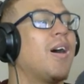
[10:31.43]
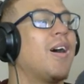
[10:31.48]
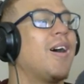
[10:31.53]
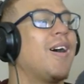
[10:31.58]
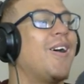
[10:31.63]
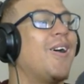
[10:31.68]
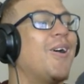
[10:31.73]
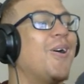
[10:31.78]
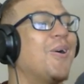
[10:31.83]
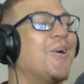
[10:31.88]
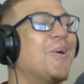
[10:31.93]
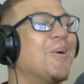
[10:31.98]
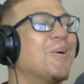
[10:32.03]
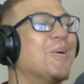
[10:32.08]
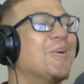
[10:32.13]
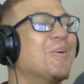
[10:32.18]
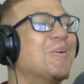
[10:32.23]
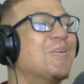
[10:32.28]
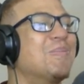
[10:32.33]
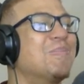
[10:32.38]

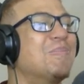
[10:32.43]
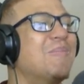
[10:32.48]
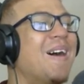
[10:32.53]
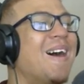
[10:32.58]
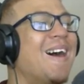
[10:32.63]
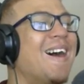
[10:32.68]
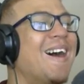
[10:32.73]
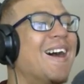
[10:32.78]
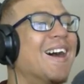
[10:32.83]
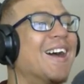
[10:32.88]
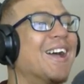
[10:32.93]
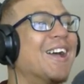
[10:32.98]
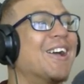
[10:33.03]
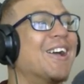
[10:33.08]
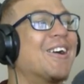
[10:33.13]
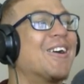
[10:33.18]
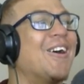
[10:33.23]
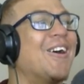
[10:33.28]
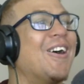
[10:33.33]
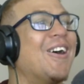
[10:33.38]
Oh my
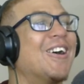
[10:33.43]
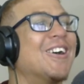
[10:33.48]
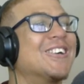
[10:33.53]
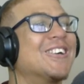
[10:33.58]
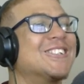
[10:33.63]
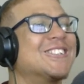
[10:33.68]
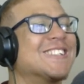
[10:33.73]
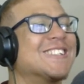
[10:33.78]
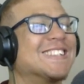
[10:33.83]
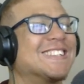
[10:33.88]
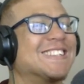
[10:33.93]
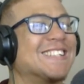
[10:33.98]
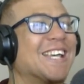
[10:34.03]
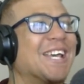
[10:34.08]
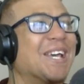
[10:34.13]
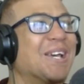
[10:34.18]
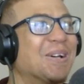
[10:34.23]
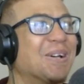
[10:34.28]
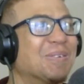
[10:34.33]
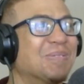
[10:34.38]
gosh, it's
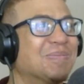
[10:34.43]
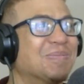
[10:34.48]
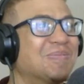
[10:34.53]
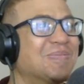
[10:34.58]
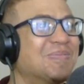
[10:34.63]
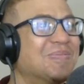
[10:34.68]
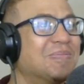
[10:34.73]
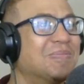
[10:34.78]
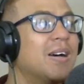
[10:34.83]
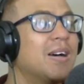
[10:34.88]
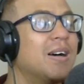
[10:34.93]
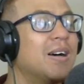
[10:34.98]
him.